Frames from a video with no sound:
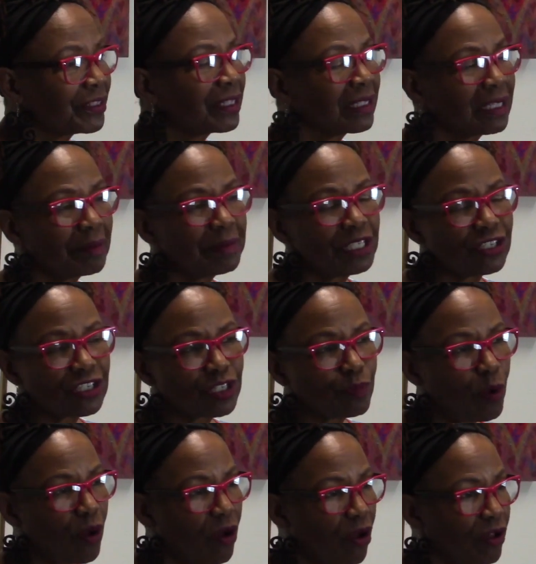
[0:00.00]
Let me just
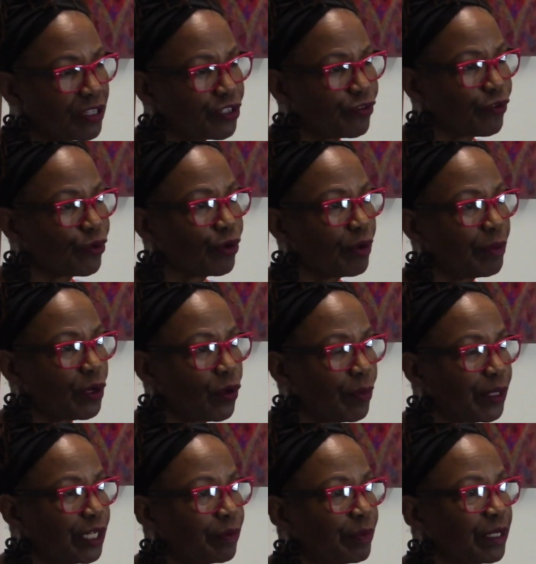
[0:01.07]
pause for a
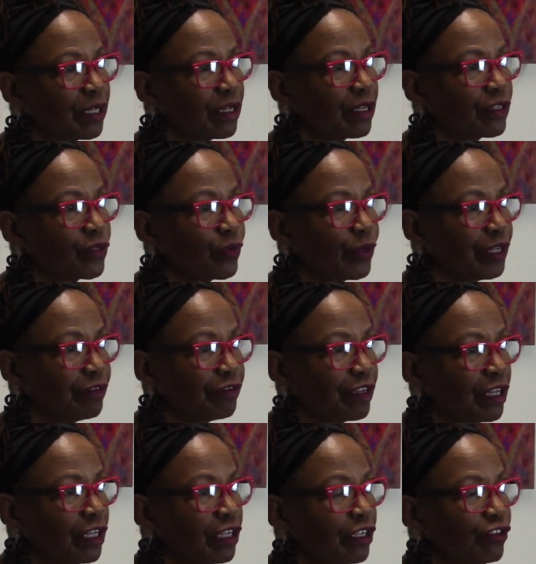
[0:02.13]
moment, because we've
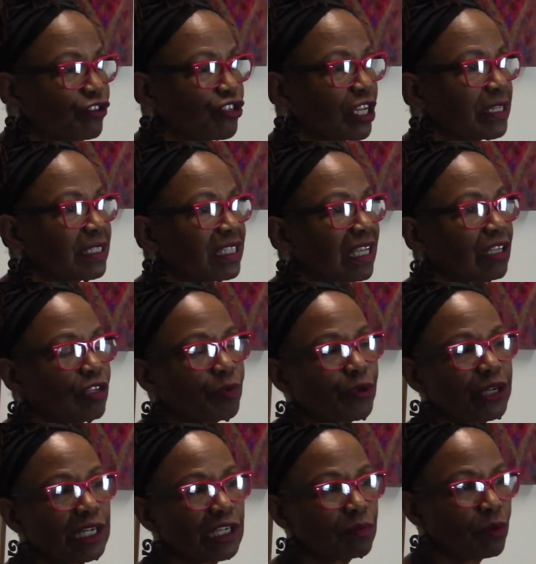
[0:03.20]
just
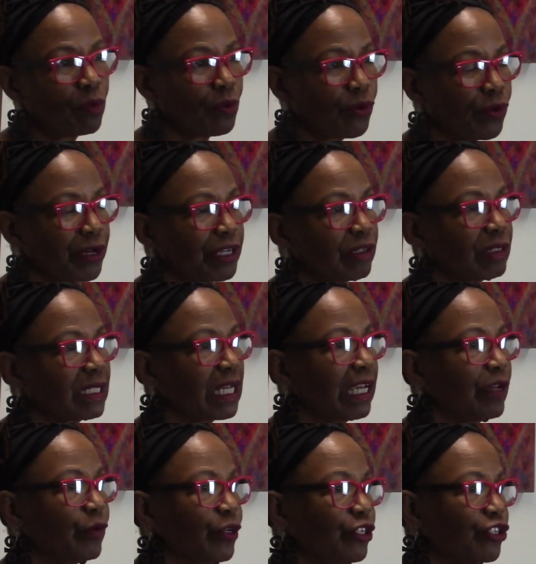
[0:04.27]
celebrated Memorial
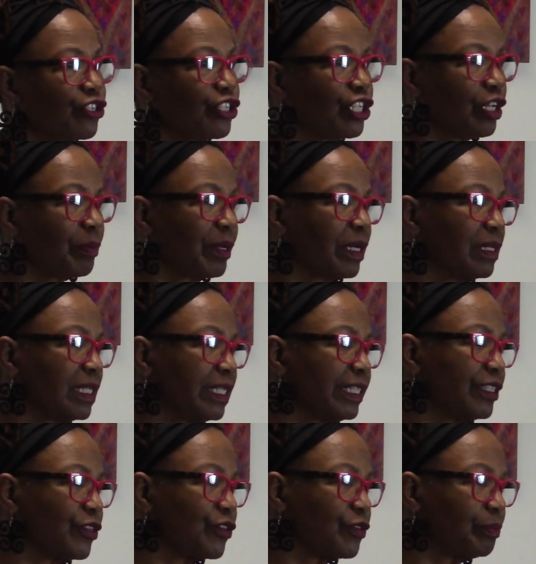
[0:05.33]
Day, which typically
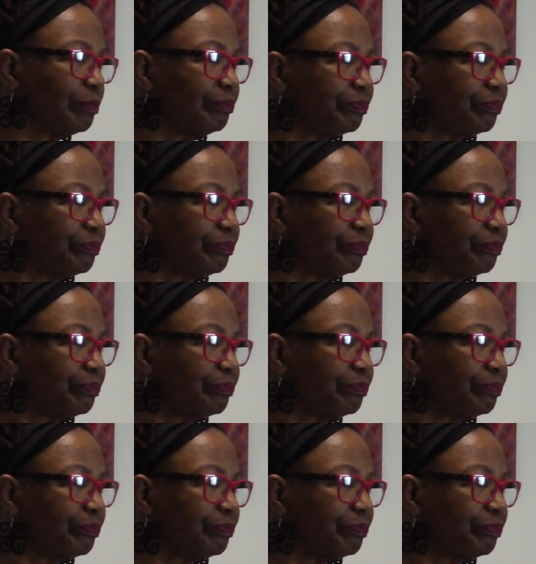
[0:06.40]
is